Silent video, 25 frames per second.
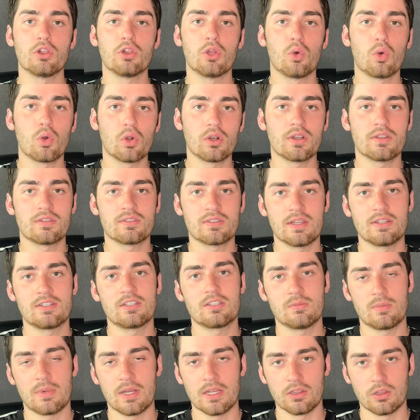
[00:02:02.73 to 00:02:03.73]
Lord said
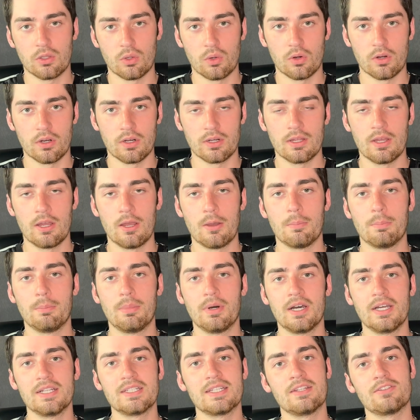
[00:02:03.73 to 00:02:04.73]
to my Lord.
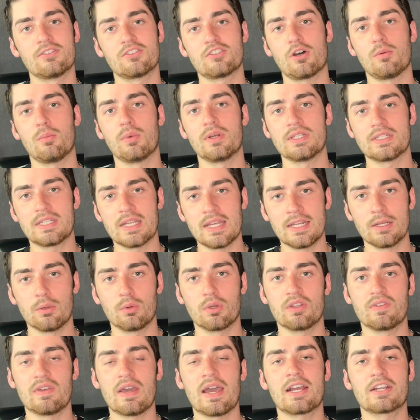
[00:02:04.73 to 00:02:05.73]
But in Psalm 110, it
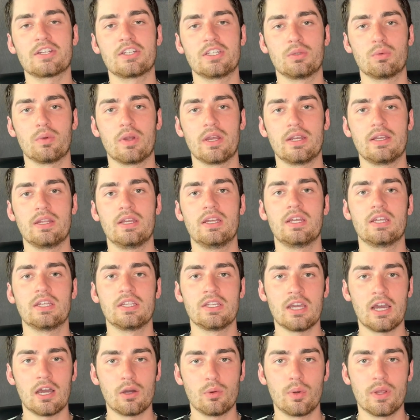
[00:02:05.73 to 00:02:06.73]
would have actually read,
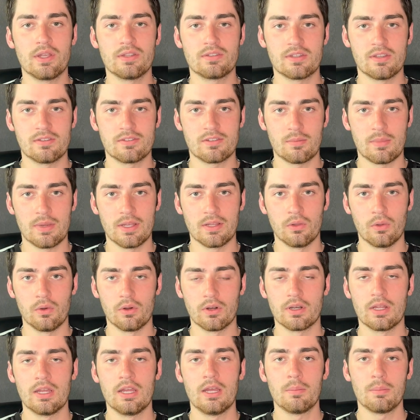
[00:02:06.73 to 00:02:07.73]
Yahweh says to my
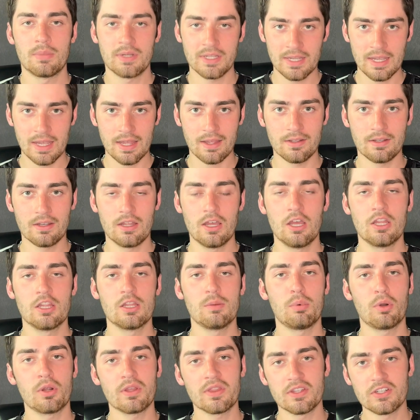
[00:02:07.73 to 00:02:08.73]
Lord. But again,
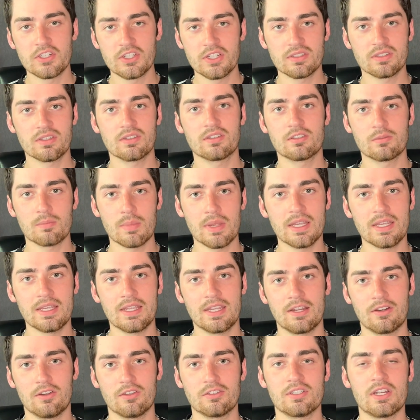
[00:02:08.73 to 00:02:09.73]
the point that Jesus is making
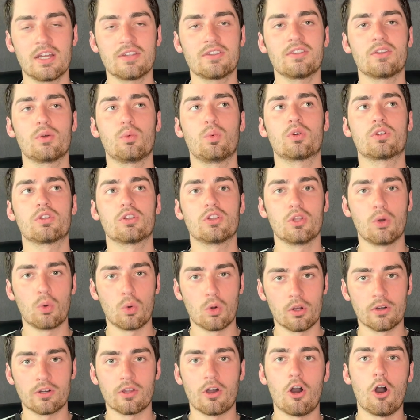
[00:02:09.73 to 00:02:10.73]
here is not that the word
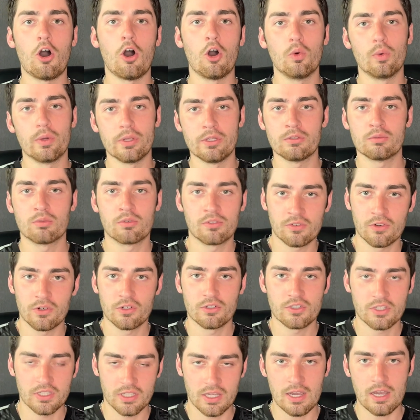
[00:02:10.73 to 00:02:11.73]
Lord always
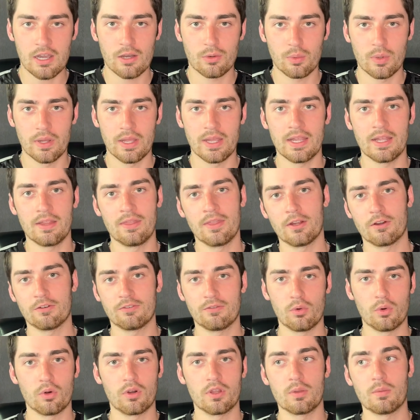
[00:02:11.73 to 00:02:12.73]
refers to Yahweh, and
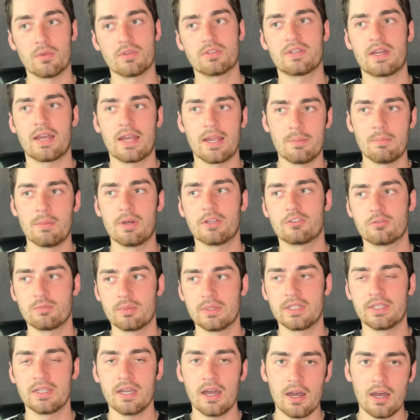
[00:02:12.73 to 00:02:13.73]
therefore the Messiah must
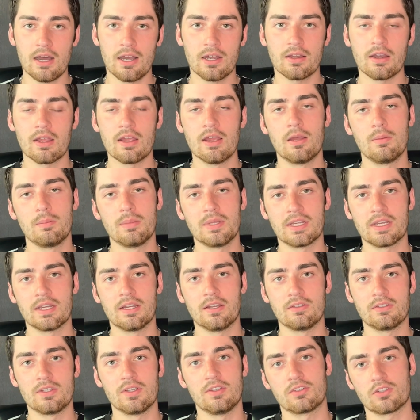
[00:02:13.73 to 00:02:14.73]
be God
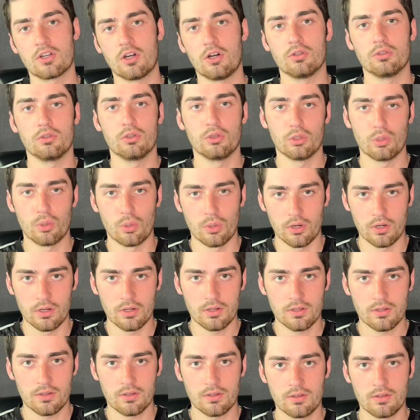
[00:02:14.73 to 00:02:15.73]
because he's called Lord.